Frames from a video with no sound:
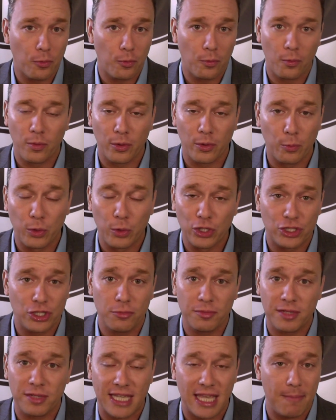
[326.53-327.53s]
we're
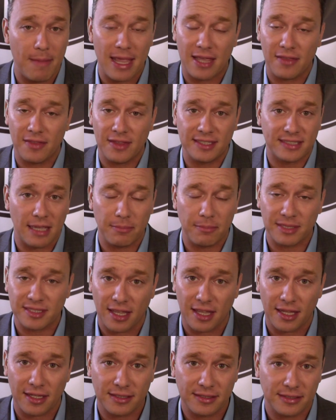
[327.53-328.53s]
doomed to keep making these same
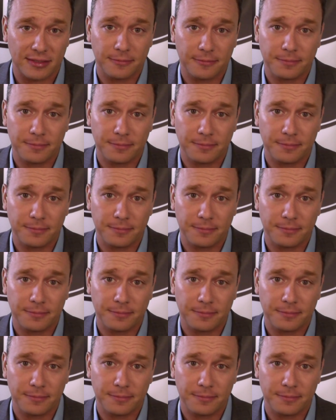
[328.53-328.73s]
mistakes.